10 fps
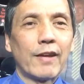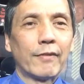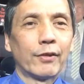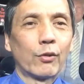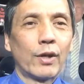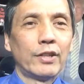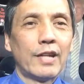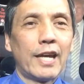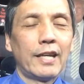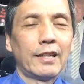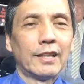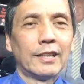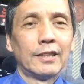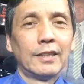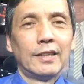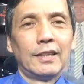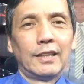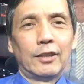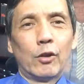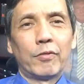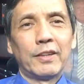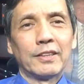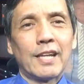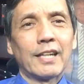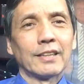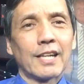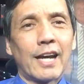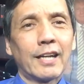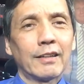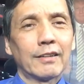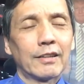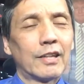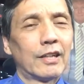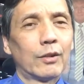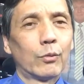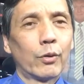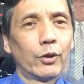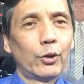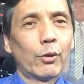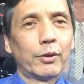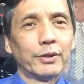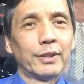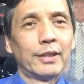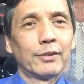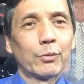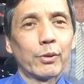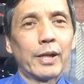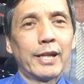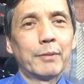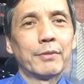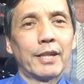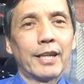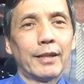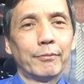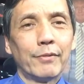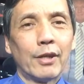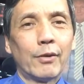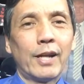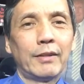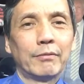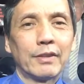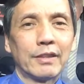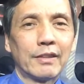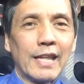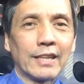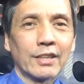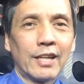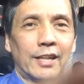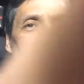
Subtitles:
Have a great day, and hopefully it's not as hot where you are as it is where I am today. All right. Thanks a lot.